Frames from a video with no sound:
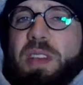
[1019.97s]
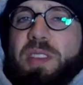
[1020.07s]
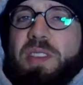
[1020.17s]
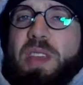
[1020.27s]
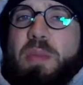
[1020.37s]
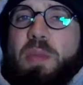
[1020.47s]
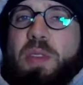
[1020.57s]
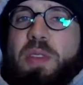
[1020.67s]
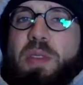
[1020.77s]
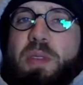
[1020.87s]
And same
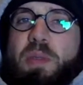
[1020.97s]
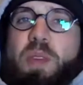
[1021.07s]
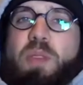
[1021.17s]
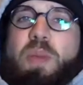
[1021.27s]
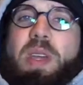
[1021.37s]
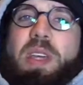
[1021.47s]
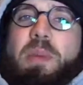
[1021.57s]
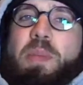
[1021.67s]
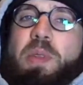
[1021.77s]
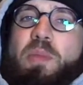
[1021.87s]
with when you wake
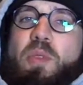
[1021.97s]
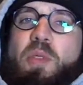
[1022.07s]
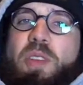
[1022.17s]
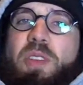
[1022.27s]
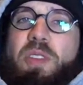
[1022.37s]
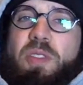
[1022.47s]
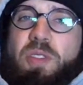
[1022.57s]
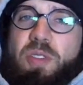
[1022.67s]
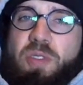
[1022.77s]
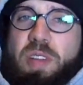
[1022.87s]
up in the morning,
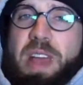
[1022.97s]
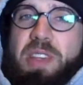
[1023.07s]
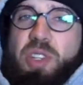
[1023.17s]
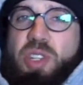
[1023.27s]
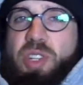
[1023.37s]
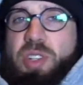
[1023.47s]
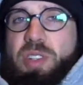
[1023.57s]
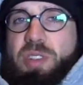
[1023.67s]
stretch.